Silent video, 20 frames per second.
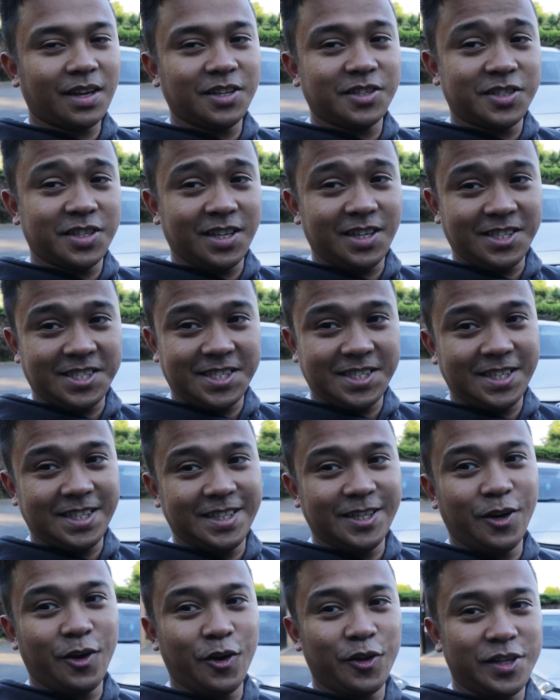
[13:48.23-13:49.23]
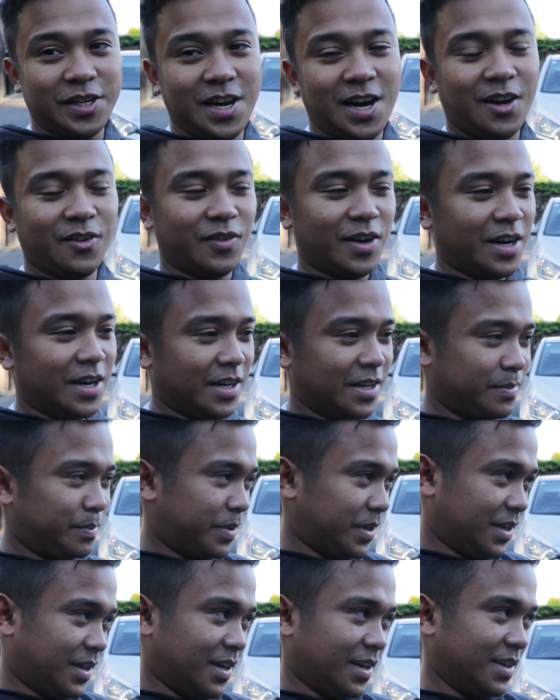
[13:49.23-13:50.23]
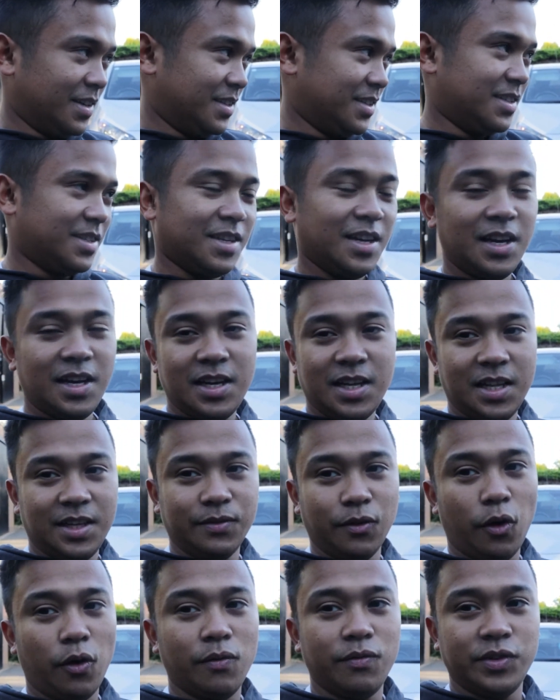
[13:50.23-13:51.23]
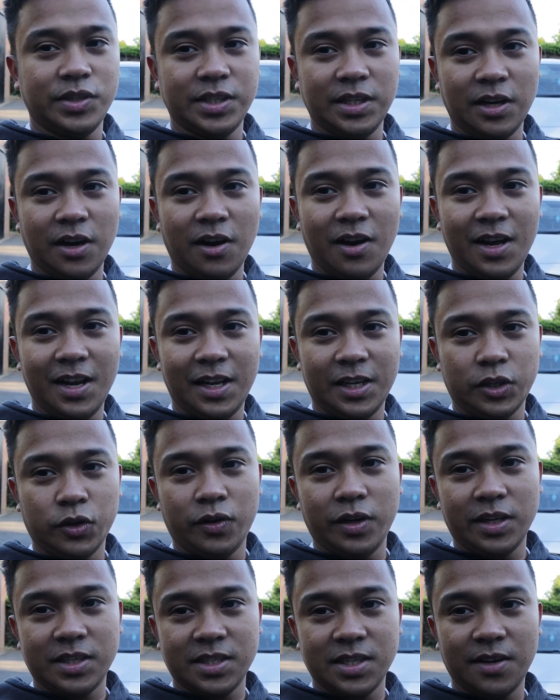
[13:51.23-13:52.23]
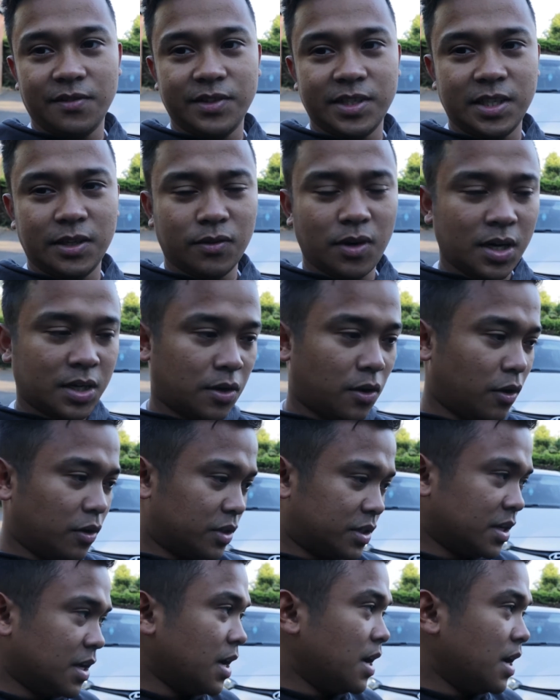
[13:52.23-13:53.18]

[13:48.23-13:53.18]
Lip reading: GLC or the R8 because they've obviously got electronic servicing records.